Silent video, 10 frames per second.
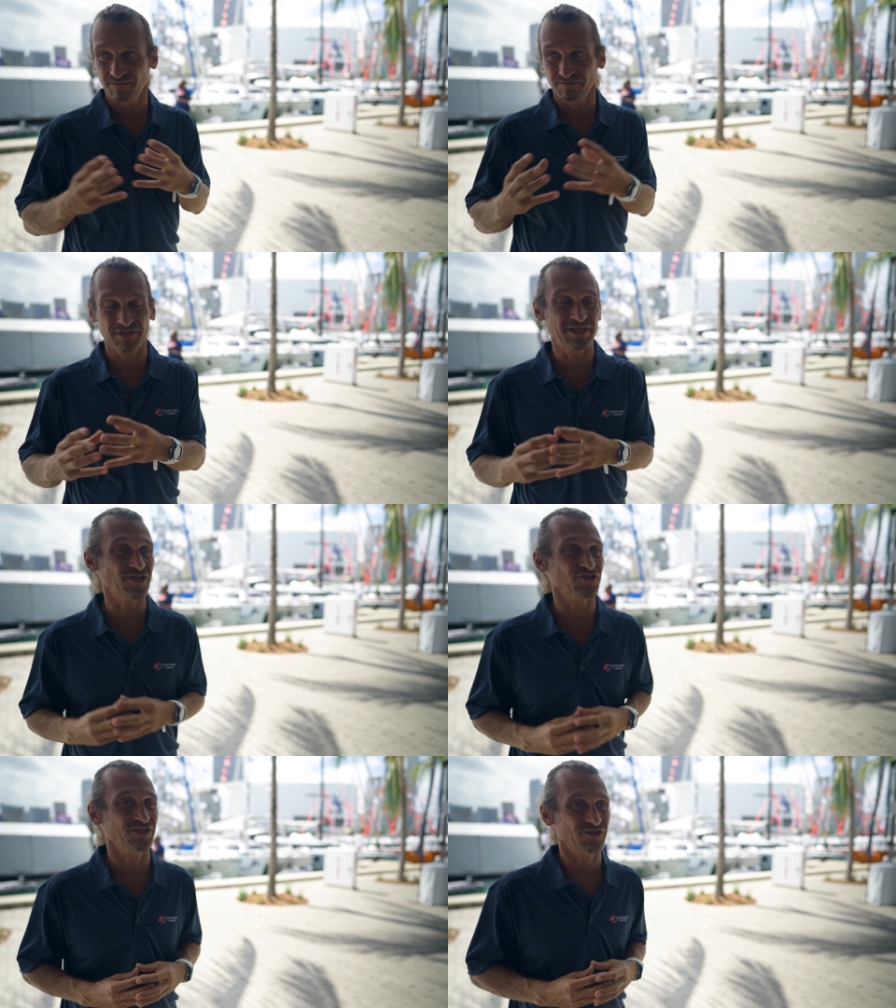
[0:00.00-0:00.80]

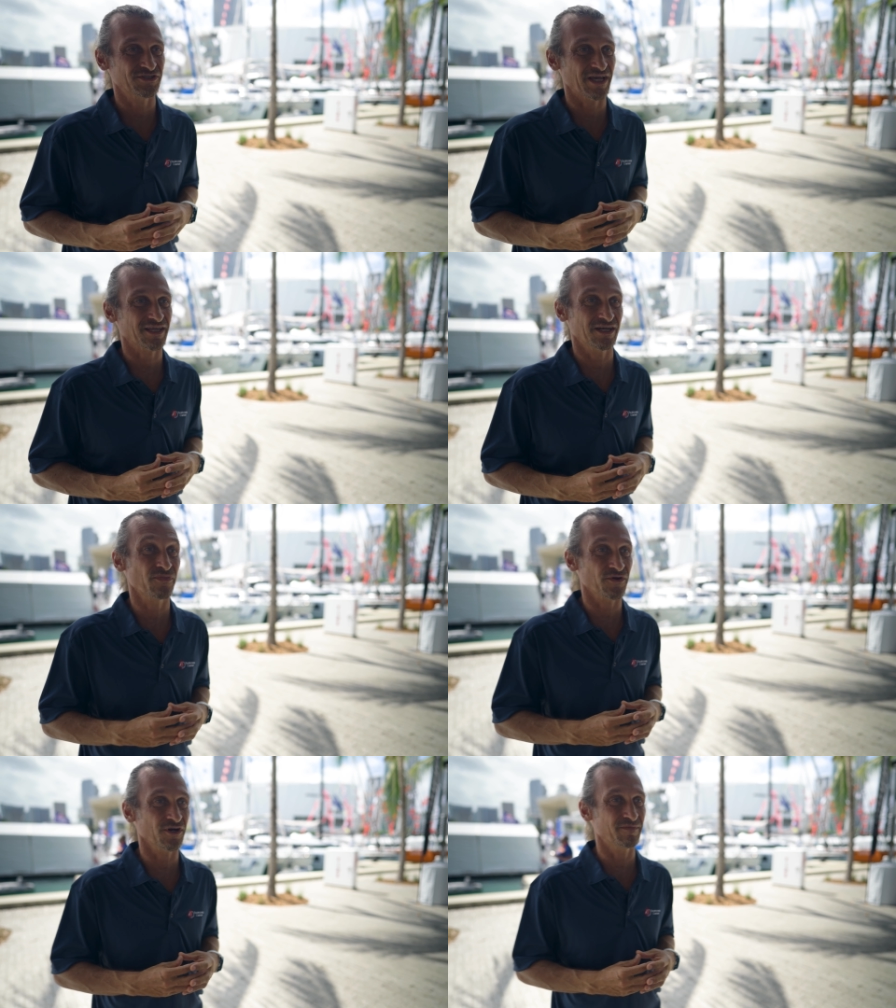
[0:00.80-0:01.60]
potentially your second and
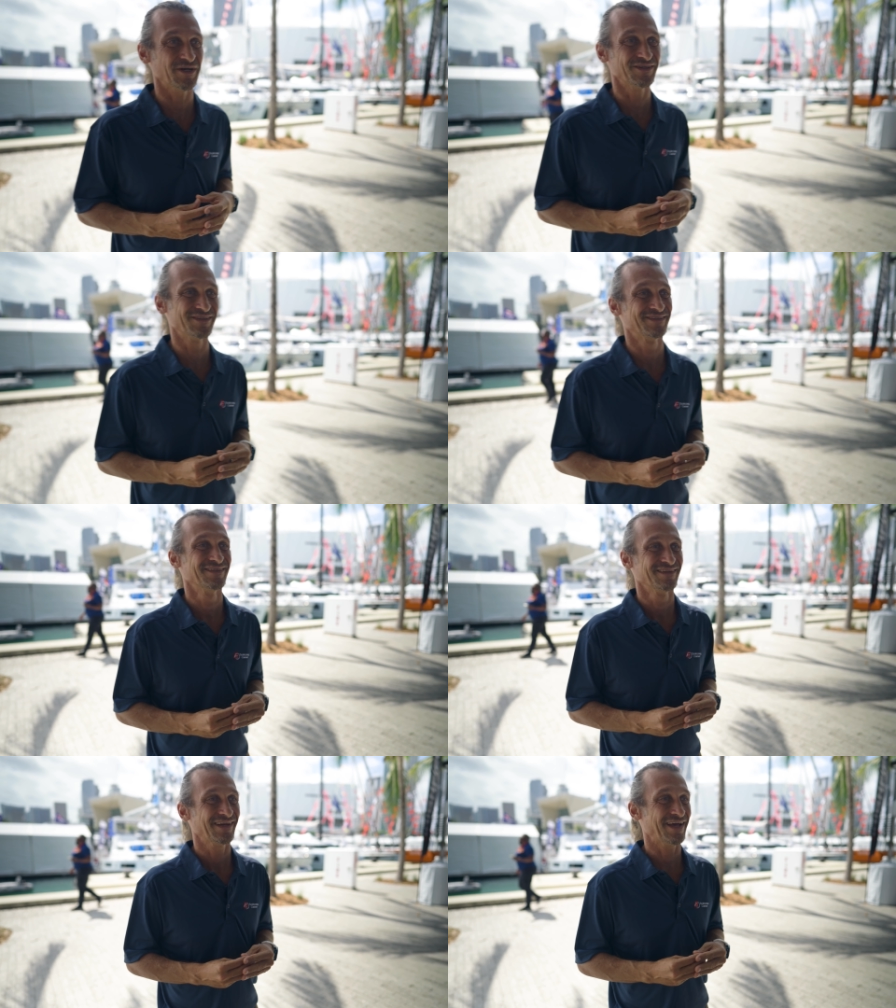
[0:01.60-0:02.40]
third boat
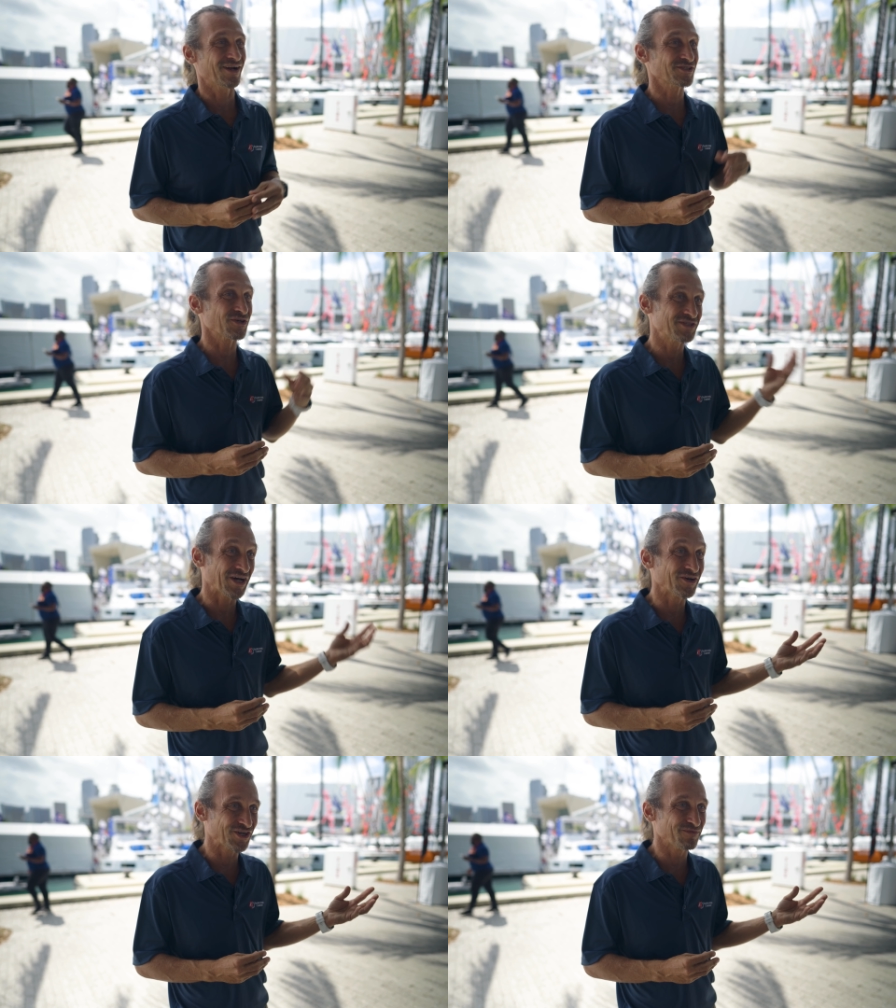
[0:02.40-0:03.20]
and also
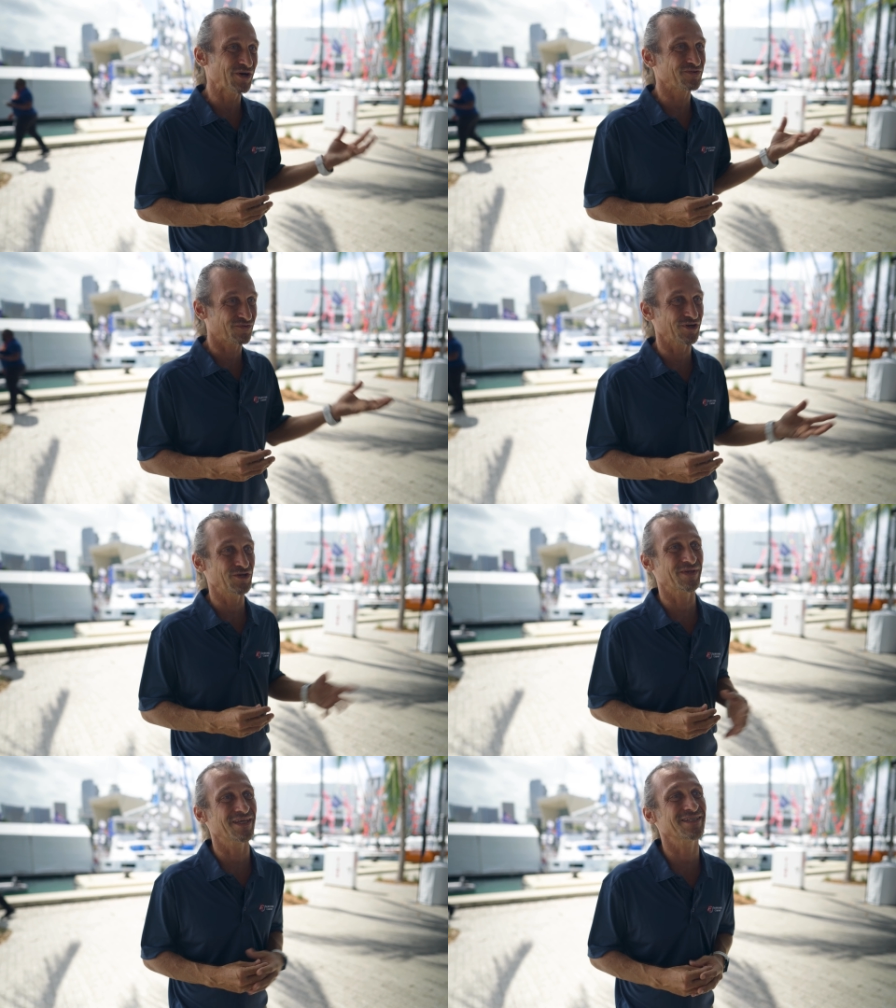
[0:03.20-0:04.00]
sell your boat for you
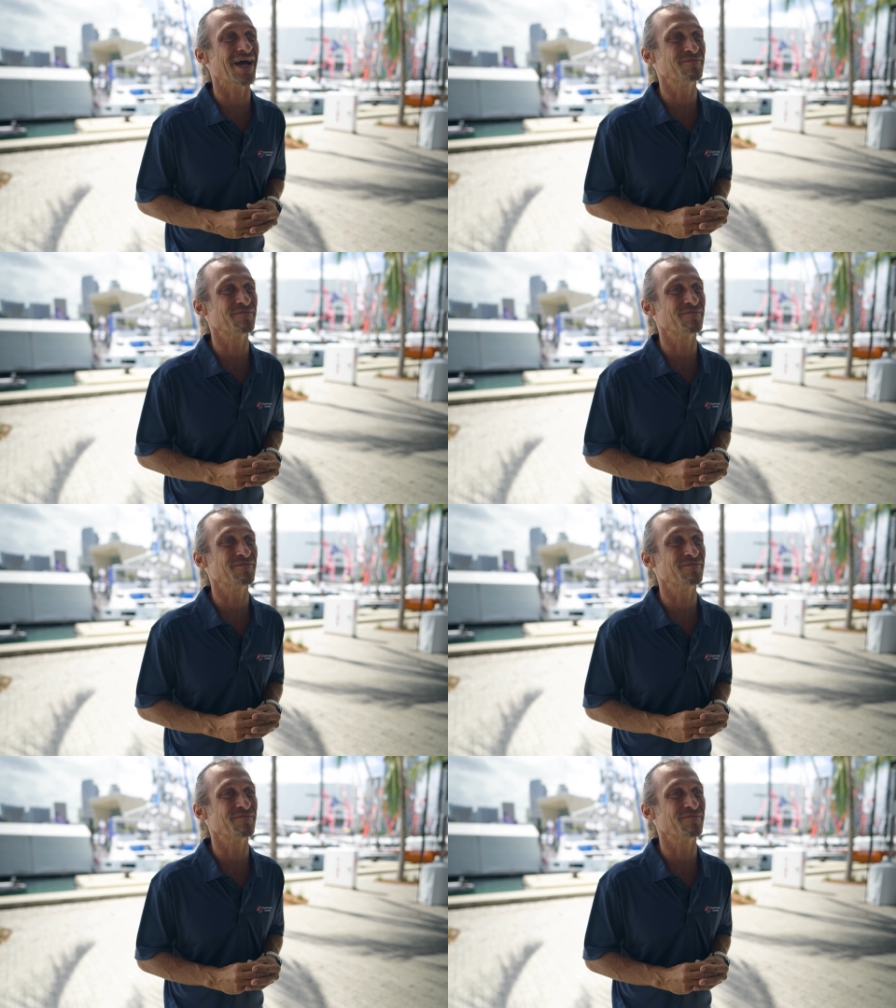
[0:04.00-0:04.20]
when the time